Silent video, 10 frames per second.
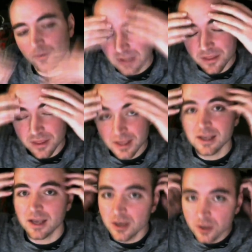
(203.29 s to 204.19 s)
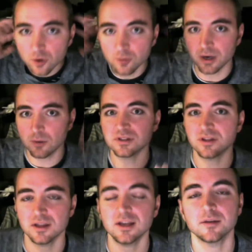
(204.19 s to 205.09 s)
wasn't thinking, I knew, but I wasn't
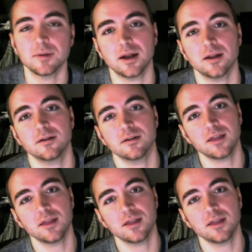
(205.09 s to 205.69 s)
thinking about it,